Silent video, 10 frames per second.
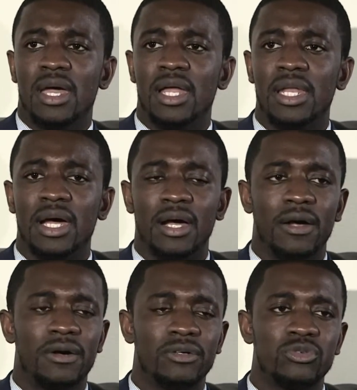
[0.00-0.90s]
And
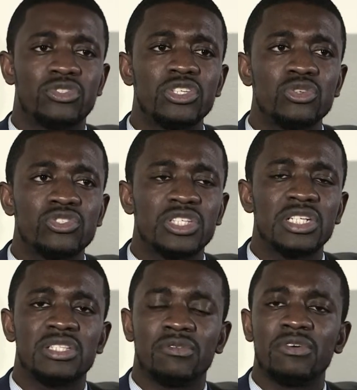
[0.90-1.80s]
you see those
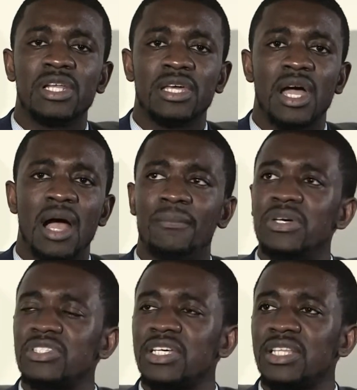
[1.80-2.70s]
kids are really, I'm
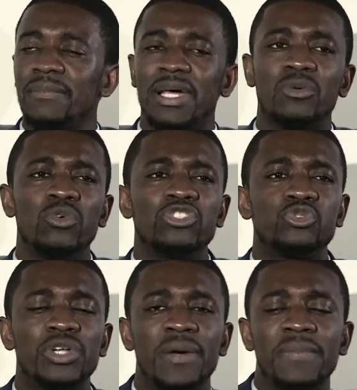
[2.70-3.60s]
asking them, like, what do
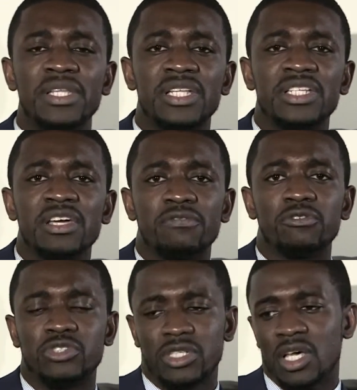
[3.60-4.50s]
you want to be in the near
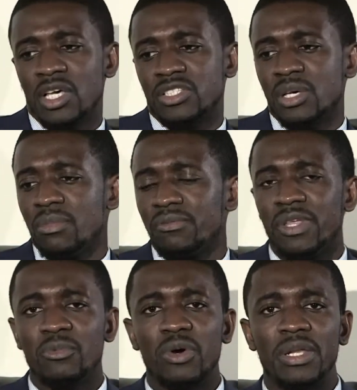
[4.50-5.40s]
future? Some of
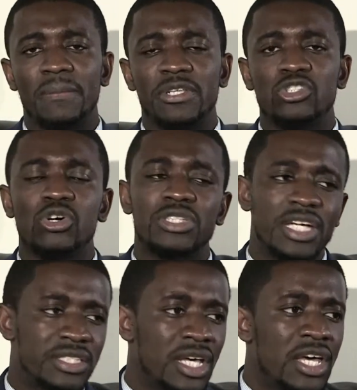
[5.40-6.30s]
them want to be
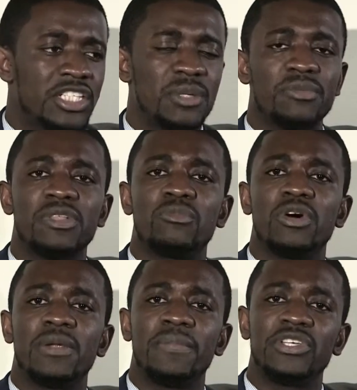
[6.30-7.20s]
doctors, some of them
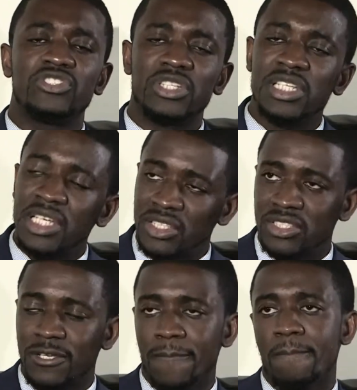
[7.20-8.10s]
want to be
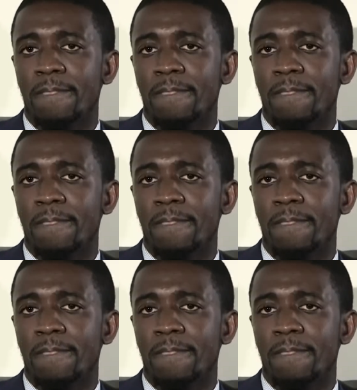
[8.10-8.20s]
engineers.